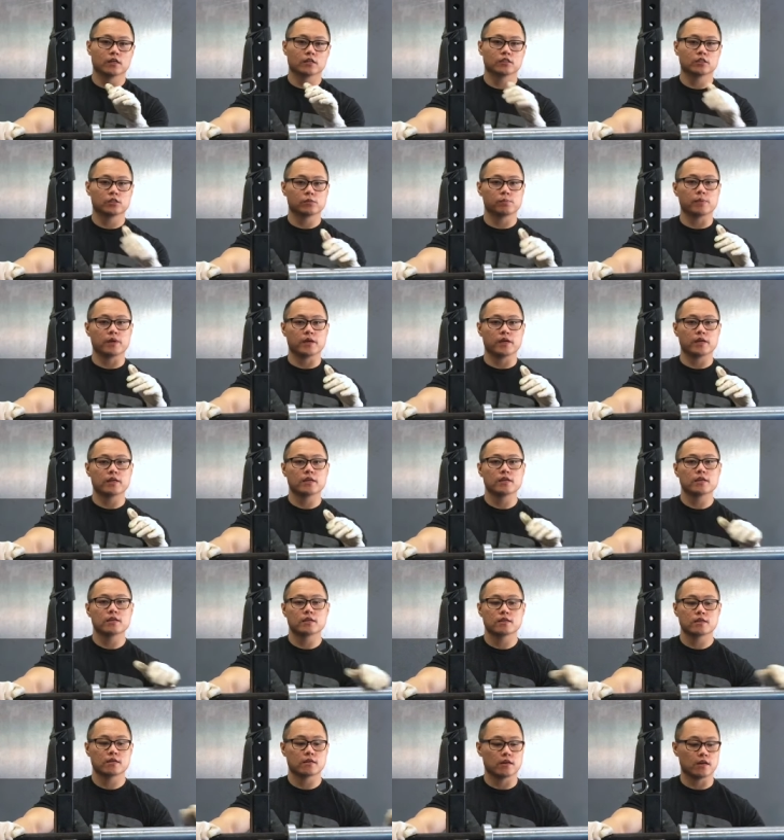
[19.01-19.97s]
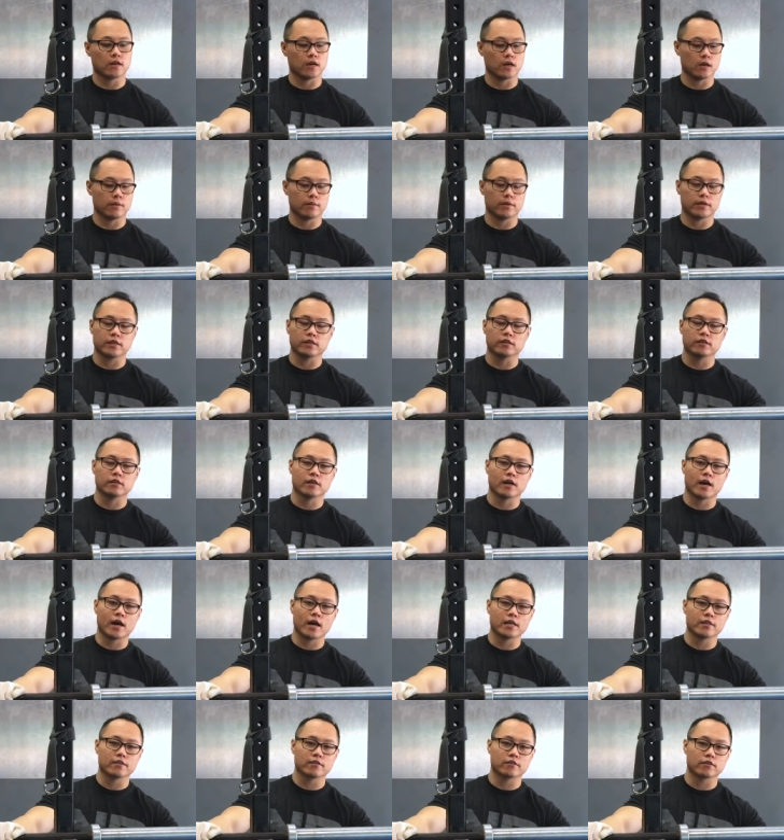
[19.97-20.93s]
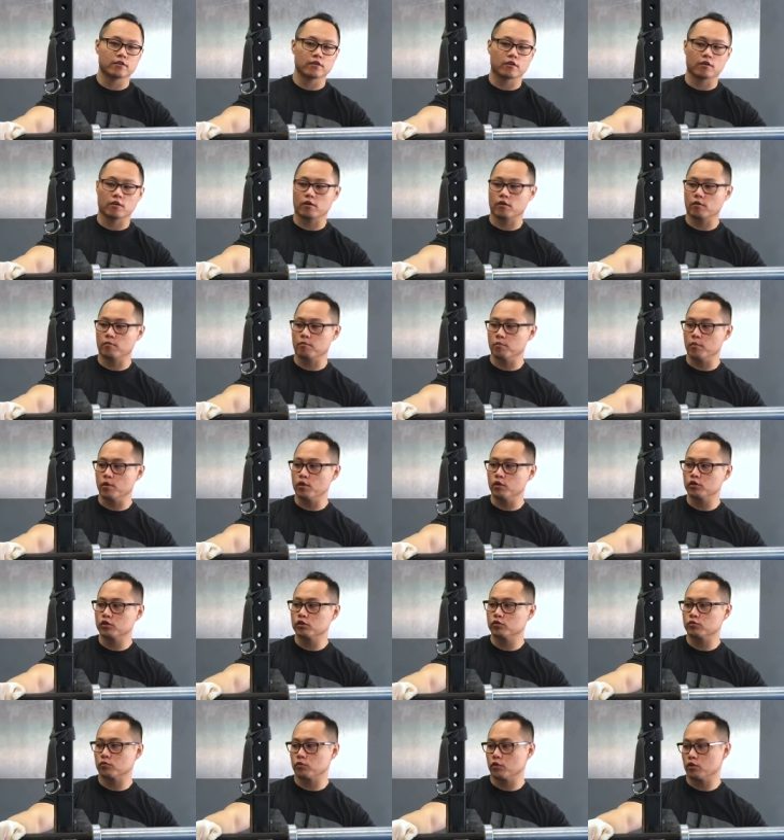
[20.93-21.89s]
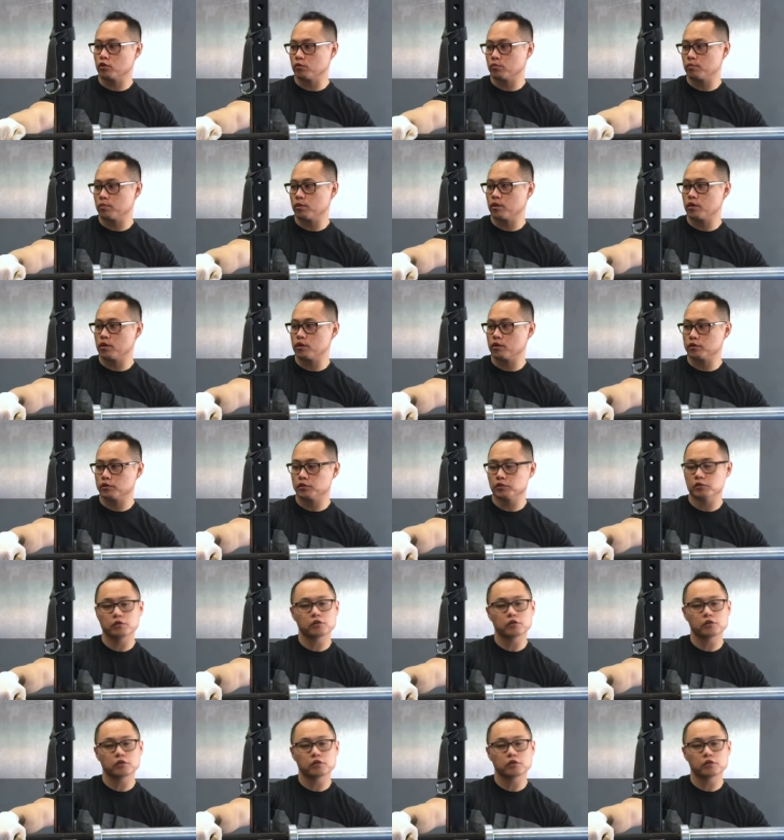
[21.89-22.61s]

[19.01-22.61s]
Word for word: spin, um, and neither are most rogue bars.